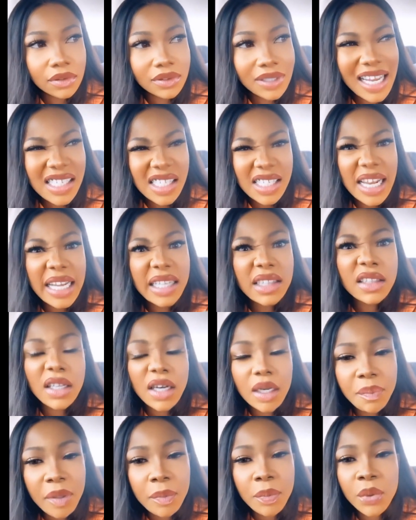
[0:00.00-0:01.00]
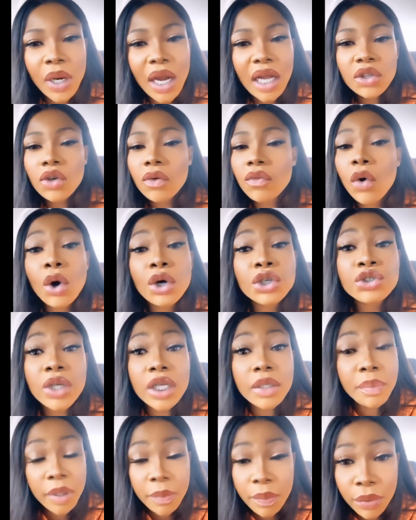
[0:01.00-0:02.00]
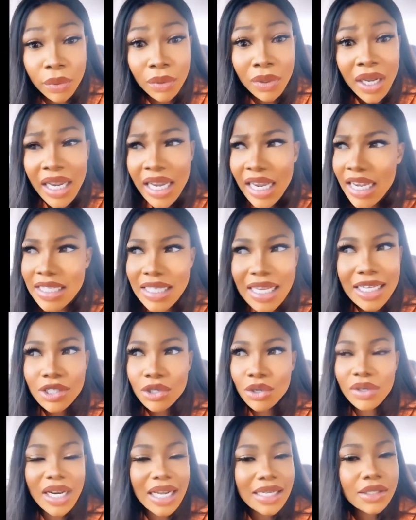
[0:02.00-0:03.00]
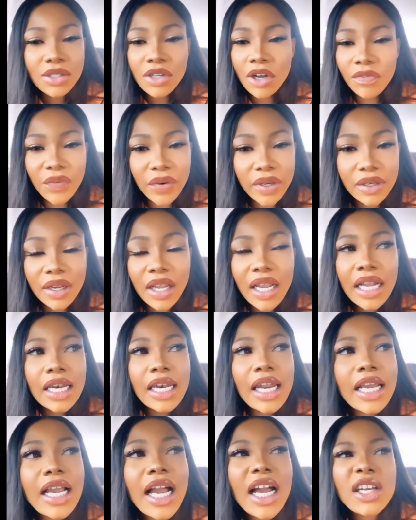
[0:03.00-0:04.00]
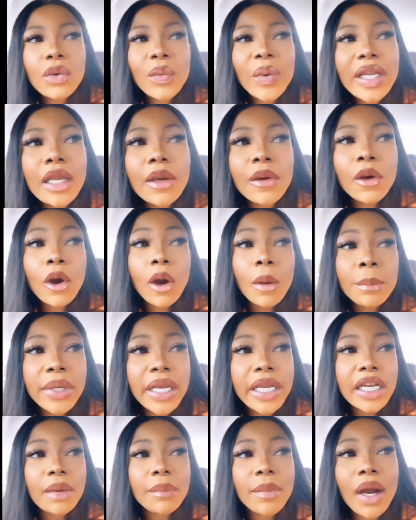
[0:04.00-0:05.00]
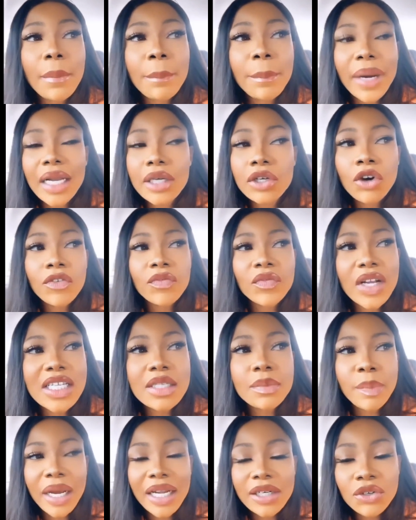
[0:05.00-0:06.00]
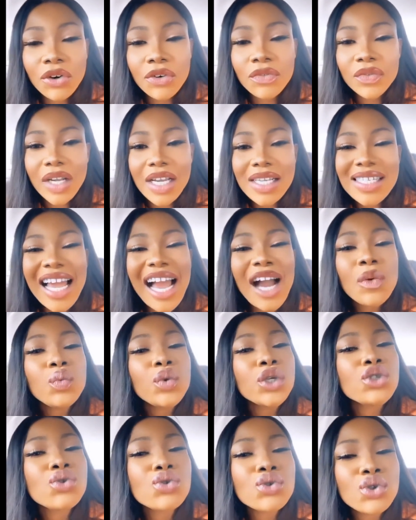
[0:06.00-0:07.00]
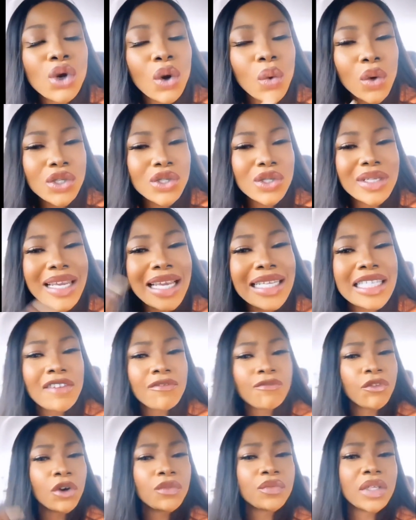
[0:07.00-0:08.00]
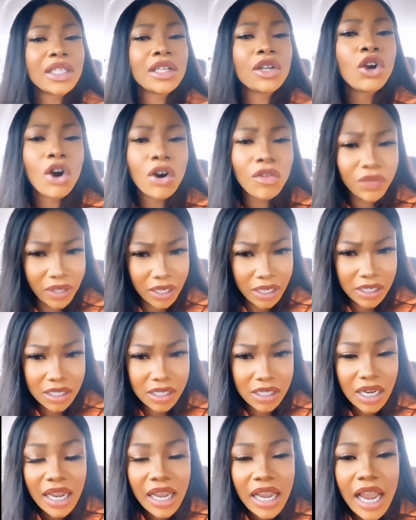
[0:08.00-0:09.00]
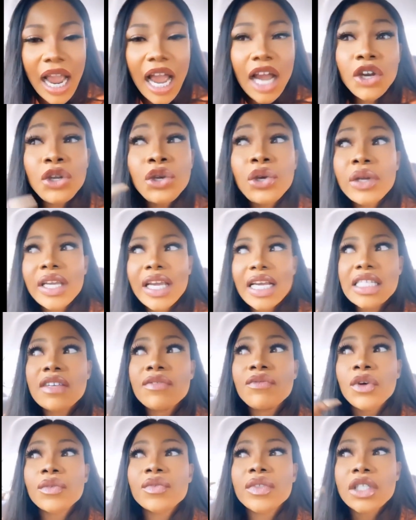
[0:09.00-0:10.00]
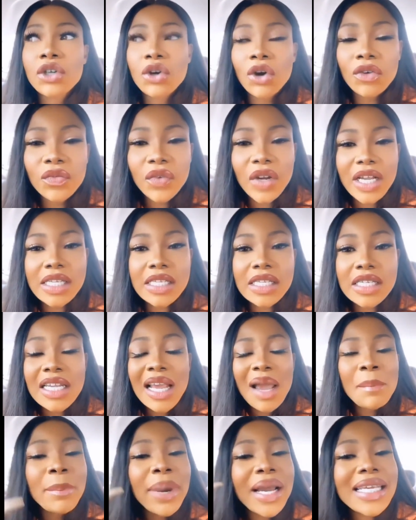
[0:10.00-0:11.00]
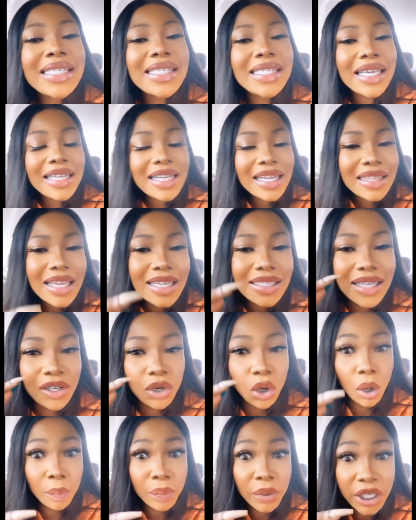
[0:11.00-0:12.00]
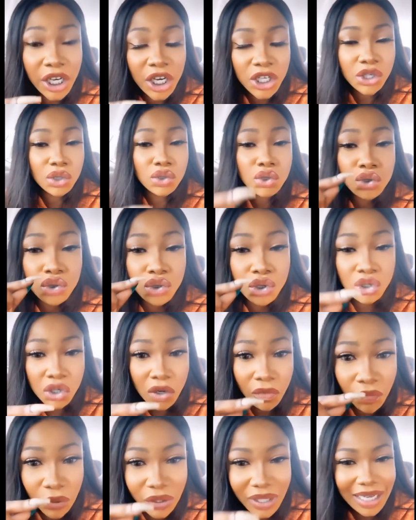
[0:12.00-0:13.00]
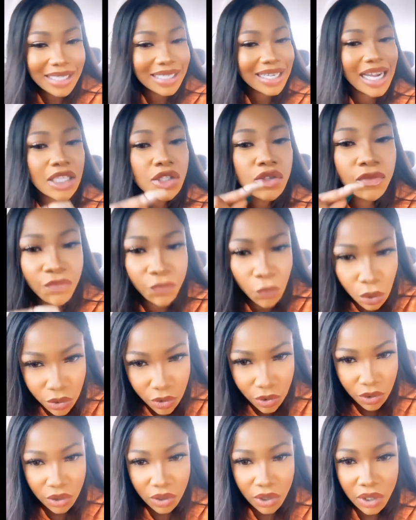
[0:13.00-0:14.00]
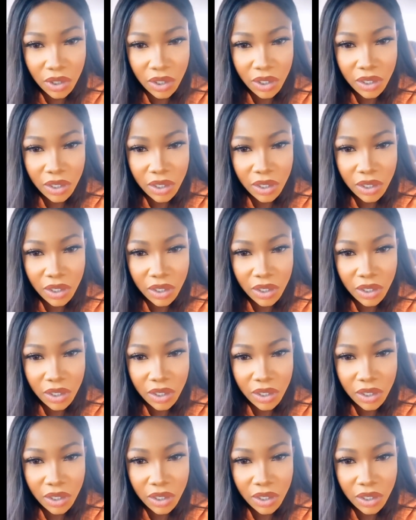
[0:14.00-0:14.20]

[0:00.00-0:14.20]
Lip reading: That's like 3 people out of 100 people. It's as good as nothing. Like, how do we keep complaining about bad governance, and we do not want to get involved in governance? How do you get involved in governance? By seeing it as an obligation to use your voter's card to vote.